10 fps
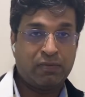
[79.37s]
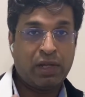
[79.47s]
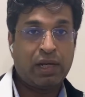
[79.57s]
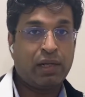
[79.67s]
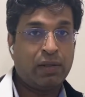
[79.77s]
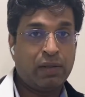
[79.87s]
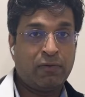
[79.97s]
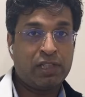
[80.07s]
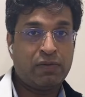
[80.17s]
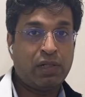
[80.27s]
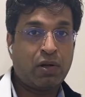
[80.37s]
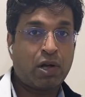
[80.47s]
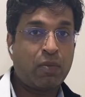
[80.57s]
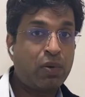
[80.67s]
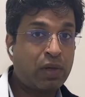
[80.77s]
we'll talk
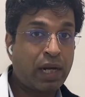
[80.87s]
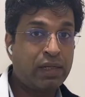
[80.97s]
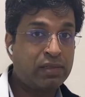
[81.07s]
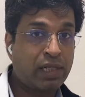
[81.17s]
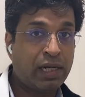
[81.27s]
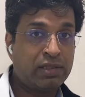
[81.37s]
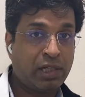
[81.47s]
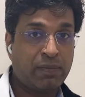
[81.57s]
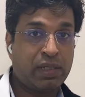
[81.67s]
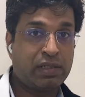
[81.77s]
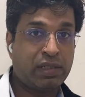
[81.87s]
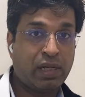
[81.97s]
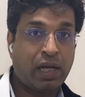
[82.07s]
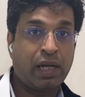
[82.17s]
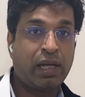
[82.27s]
about right side chambers,
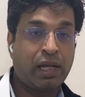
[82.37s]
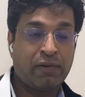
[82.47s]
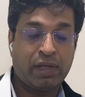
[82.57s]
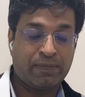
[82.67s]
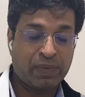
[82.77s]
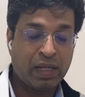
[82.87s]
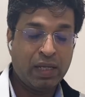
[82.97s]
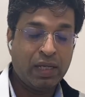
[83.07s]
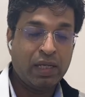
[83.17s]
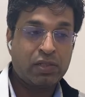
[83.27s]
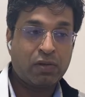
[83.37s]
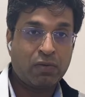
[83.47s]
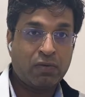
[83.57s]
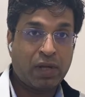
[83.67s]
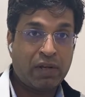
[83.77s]
RARV.
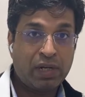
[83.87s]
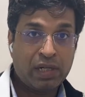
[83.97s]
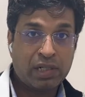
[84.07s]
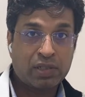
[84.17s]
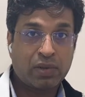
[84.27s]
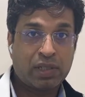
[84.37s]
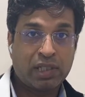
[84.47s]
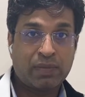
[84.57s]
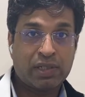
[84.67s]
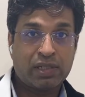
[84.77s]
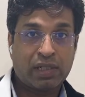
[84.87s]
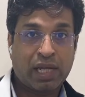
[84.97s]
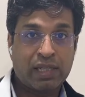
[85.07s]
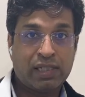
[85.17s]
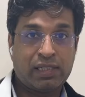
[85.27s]
So whenever intrathoracic pressure
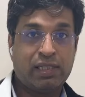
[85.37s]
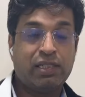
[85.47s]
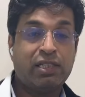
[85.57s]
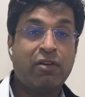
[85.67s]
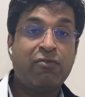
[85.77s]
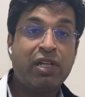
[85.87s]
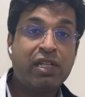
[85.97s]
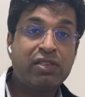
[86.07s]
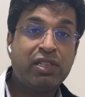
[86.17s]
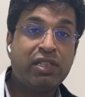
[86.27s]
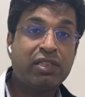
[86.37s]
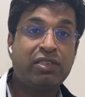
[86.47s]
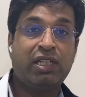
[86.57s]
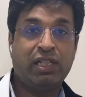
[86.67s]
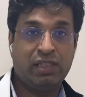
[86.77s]
rises, the venous returns
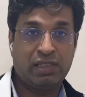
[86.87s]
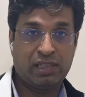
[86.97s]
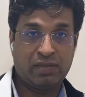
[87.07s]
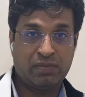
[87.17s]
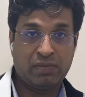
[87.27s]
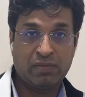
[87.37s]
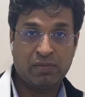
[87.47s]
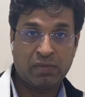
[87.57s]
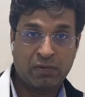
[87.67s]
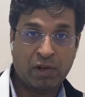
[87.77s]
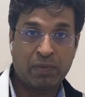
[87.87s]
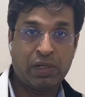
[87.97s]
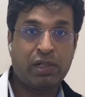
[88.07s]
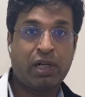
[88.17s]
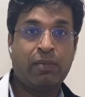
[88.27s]
decreases from
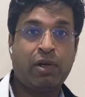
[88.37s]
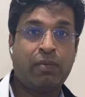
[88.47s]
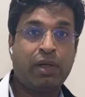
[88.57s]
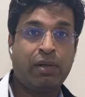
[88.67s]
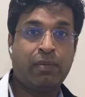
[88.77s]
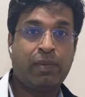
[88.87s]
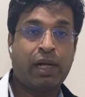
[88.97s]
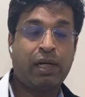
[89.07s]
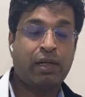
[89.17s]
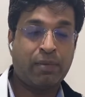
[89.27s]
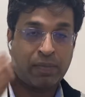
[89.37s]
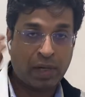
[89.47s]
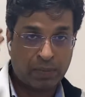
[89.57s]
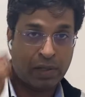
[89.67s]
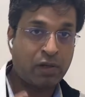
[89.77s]
intra-abdominal part
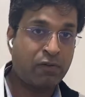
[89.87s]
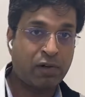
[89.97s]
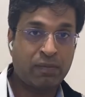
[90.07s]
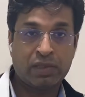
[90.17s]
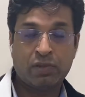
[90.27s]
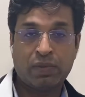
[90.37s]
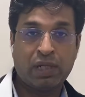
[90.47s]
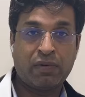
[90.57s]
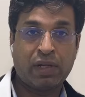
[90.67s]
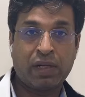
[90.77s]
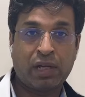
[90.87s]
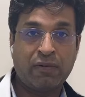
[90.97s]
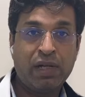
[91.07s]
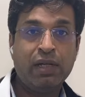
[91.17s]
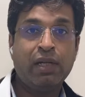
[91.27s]
compartment or from the superior vena
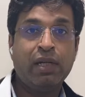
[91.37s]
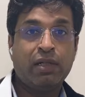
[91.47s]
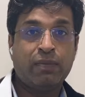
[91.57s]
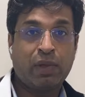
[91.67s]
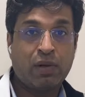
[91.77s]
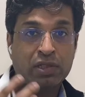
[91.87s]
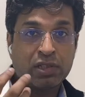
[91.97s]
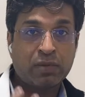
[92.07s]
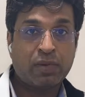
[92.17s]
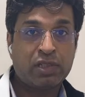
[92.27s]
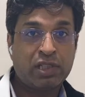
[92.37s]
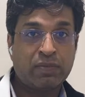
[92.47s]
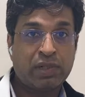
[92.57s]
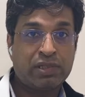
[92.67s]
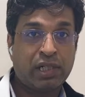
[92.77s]
cava. Because of the
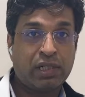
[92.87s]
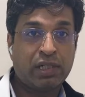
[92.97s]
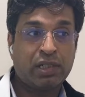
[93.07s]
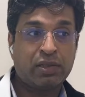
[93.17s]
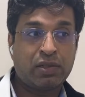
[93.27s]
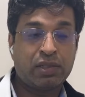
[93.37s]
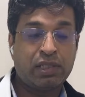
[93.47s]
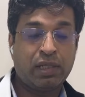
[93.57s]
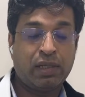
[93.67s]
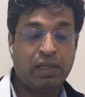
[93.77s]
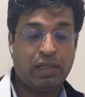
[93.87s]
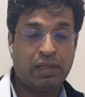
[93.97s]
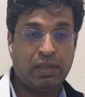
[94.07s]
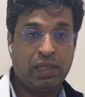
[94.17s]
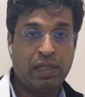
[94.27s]
positive pressure in the intrathoracic
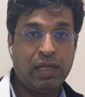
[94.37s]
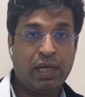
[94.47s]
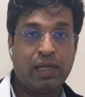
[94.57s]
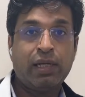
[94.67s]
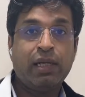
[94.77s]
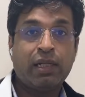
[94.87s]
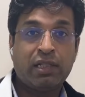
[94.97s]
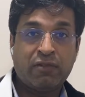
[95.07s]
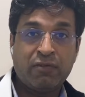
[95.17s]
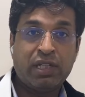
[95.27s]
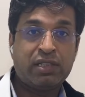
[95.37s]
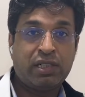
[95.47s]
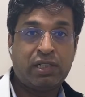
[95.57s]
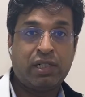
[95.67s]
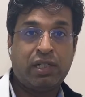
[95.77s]
area, the venous
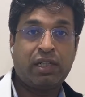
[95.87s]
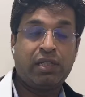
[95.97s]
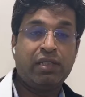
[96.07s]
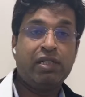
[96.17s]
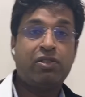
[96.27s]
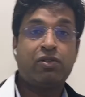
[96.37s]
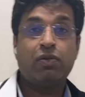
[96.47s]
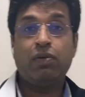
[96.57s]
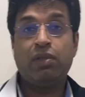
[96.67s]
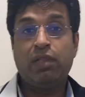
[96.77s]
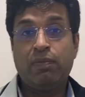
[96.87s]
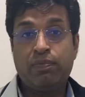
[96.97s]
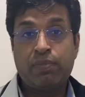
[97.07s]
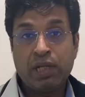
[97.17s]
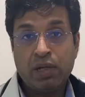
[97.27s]
return decreases. So the
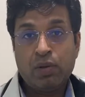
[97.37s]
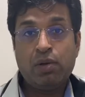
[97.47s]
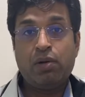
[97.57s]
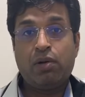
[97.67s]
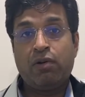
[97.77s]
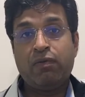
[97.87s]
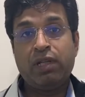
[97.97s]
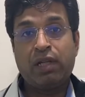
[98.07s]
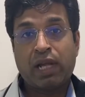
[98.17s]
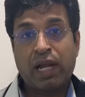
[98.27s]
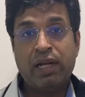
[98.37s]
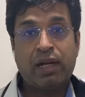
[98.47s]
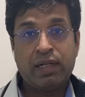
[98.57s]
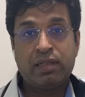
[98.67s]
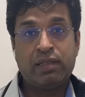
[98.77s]
preload of the right
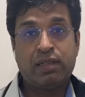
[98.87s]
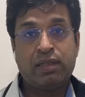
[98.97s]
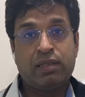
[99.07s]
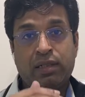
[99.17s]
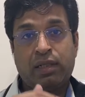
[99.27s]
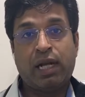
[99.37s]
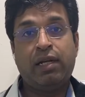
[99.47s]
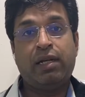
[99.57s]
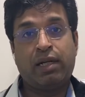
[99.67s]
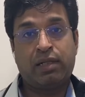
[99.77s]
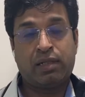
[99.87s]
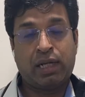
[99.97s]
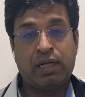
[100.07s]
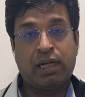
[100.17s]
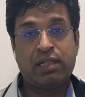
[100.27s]

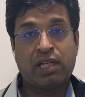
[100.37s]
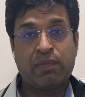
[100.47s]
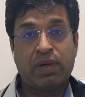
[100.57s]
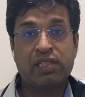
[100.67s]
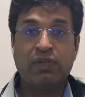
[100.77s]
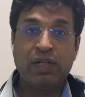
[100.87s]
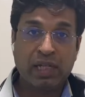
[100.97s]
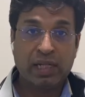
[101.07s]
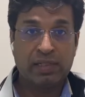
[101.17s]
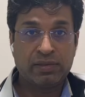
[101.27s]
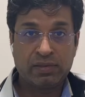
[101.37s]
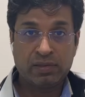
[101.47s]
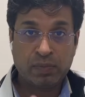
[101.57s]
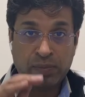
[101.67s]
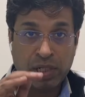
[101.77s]
heart chambers will decrease.
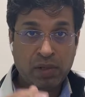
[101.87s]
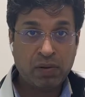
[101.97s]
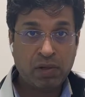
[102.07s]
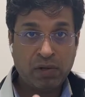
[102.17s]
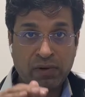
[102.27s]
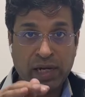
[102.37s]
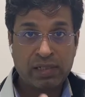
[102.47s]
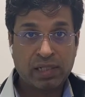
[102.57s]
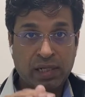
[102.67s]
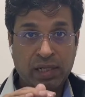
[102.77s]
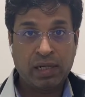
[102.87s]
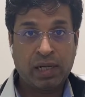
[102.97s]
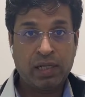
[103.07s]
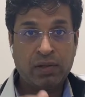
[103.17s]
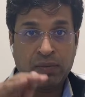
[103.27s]
So preload of right-sided
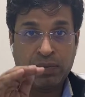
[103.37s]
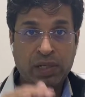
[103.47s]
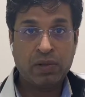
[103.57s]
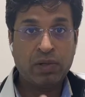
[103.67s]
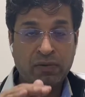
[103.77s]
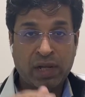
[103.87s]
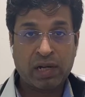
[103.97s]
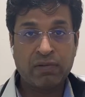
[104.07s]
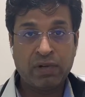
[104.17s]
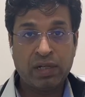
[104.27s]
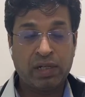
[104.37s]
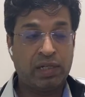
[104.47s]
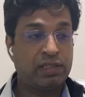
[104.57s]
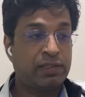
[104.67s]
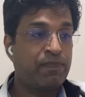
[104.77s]
heart or preload of RV will
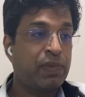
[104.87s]
decrease.